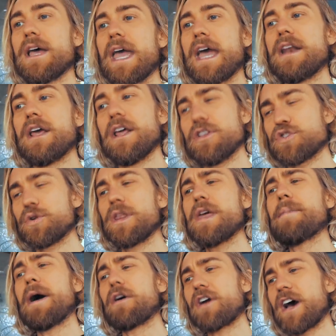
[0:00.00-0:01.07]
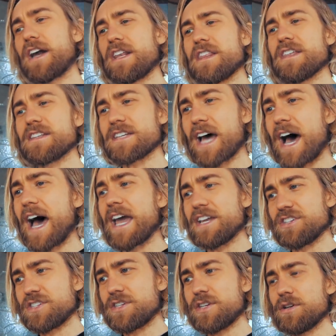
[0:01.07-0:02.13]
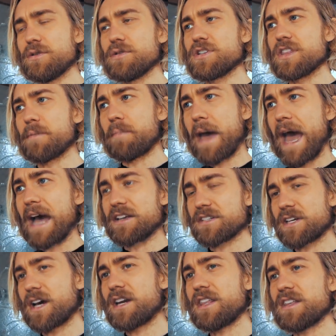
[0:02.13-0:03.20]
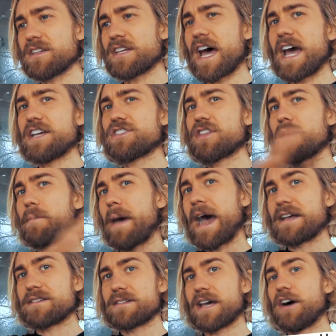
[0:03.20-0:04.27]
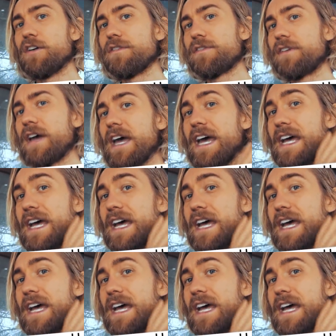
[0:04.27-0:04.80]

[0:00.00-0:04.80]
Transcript: it's really about cutting the ties to the past, cutting the ties to the past self,